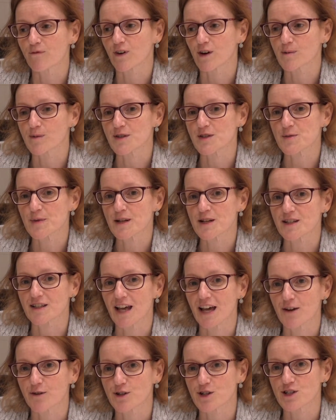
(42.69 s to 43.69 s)
from a speech
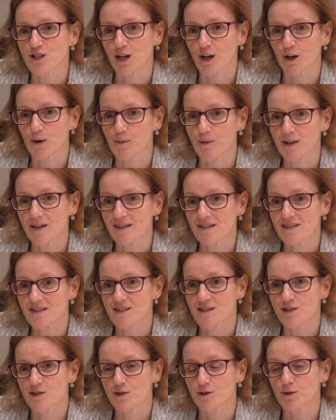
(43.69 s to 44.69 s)
language
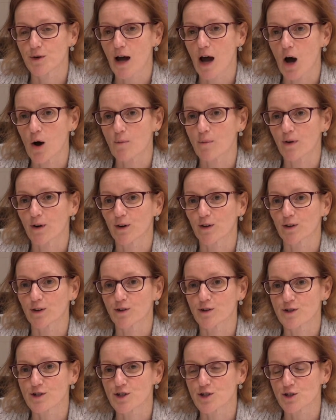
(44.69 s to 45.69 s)
therapist to help her
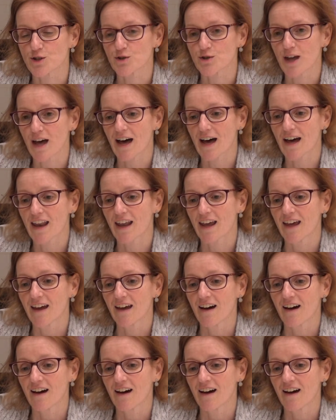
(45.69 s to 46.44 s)
learn to do that.